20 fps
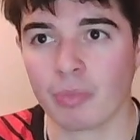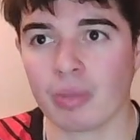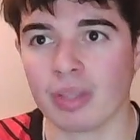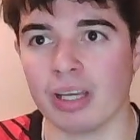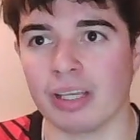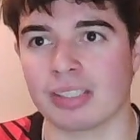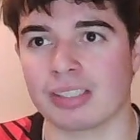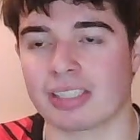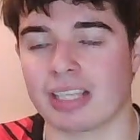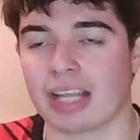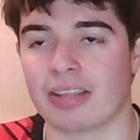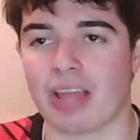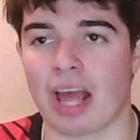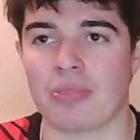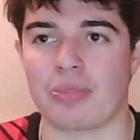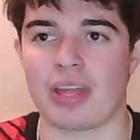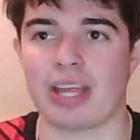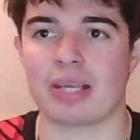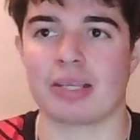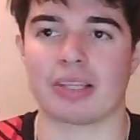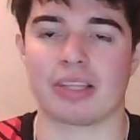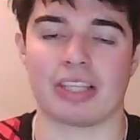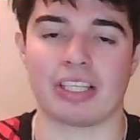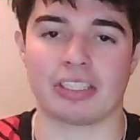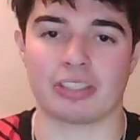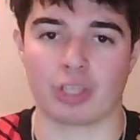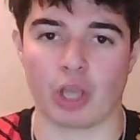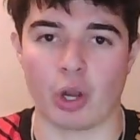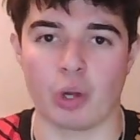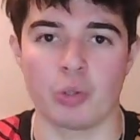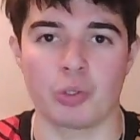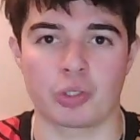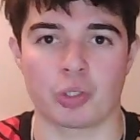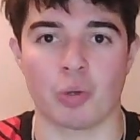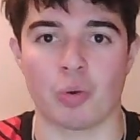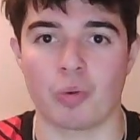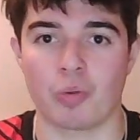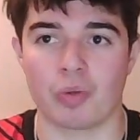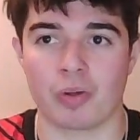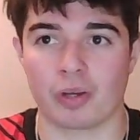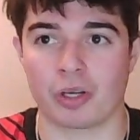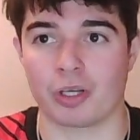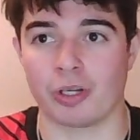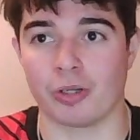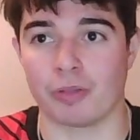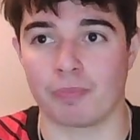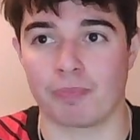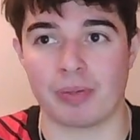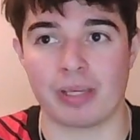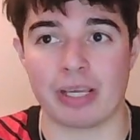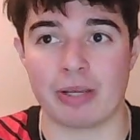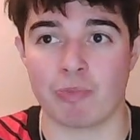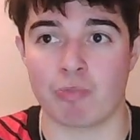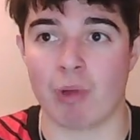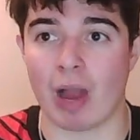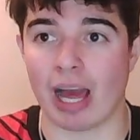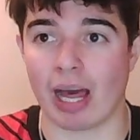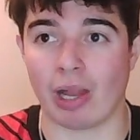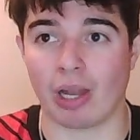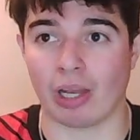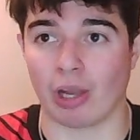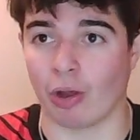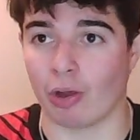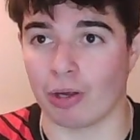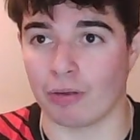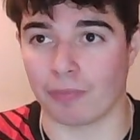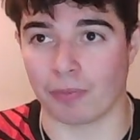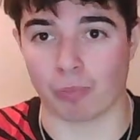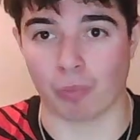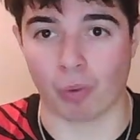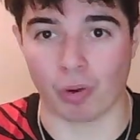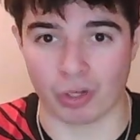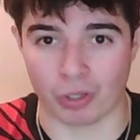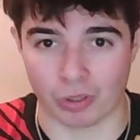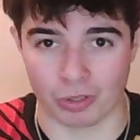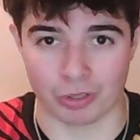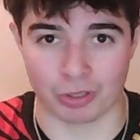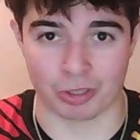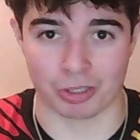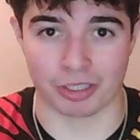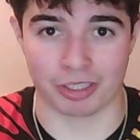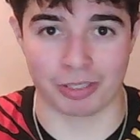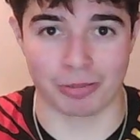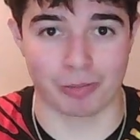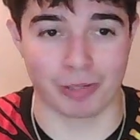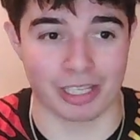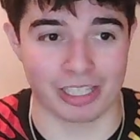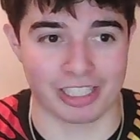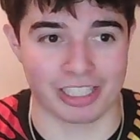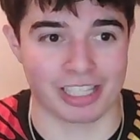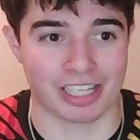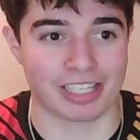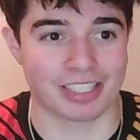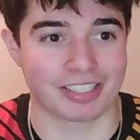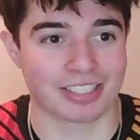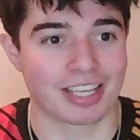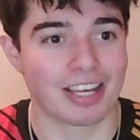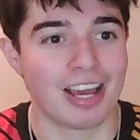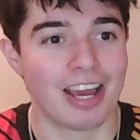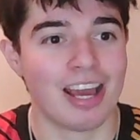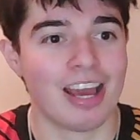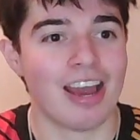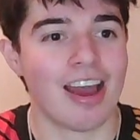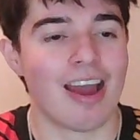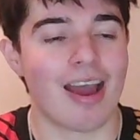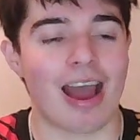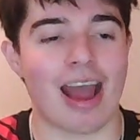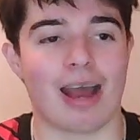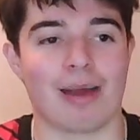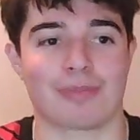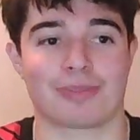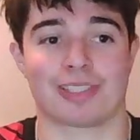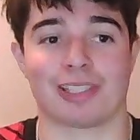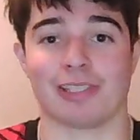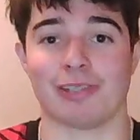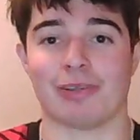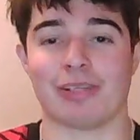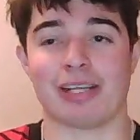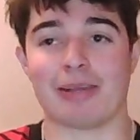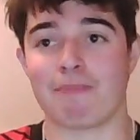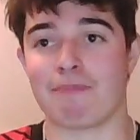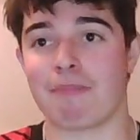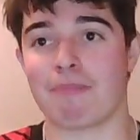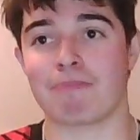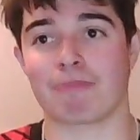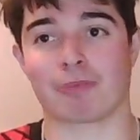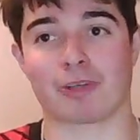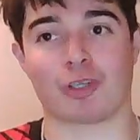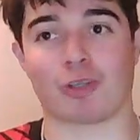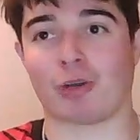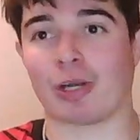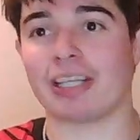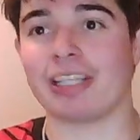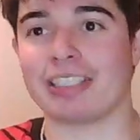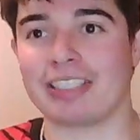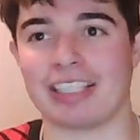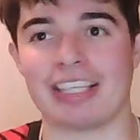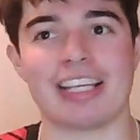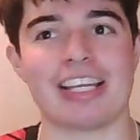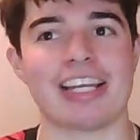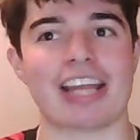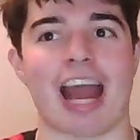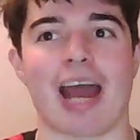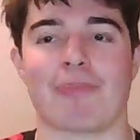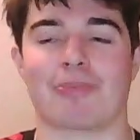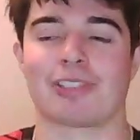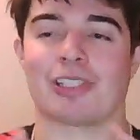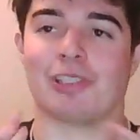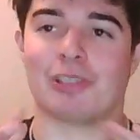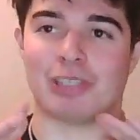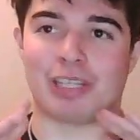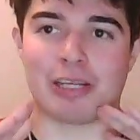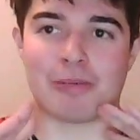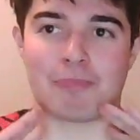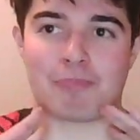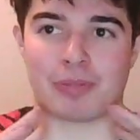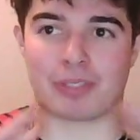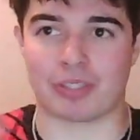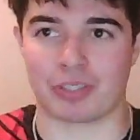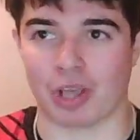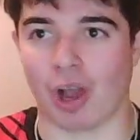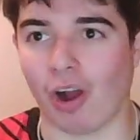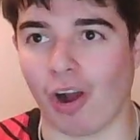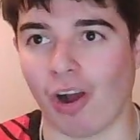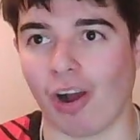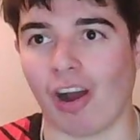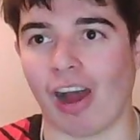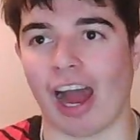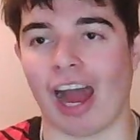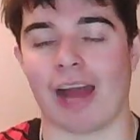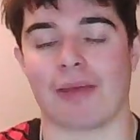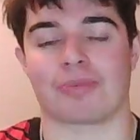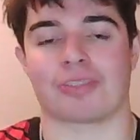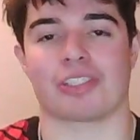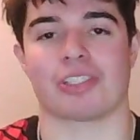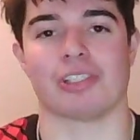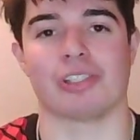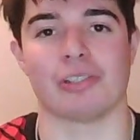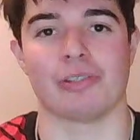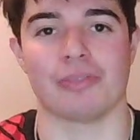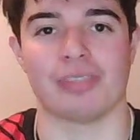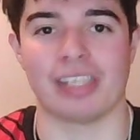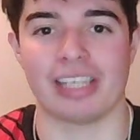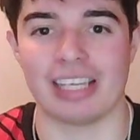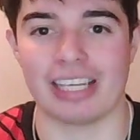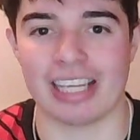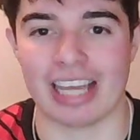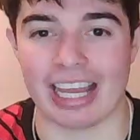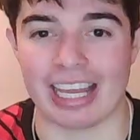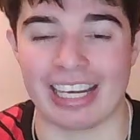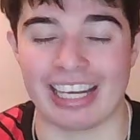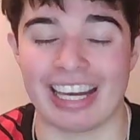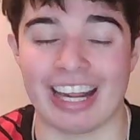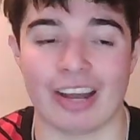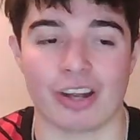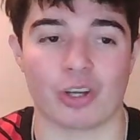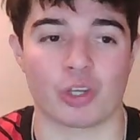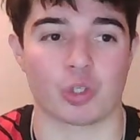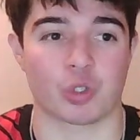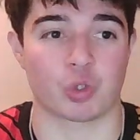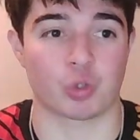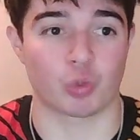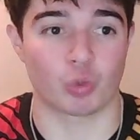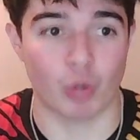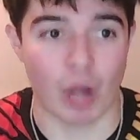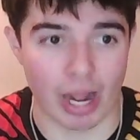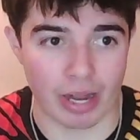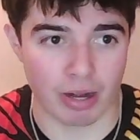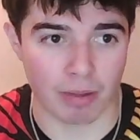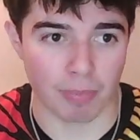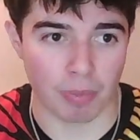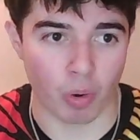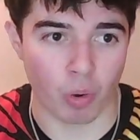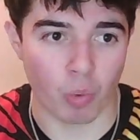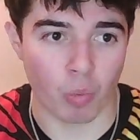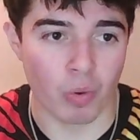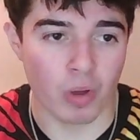and said that the total could be well over 100, which is absolutely crazy, absolutely bizarre, absolutely incredible.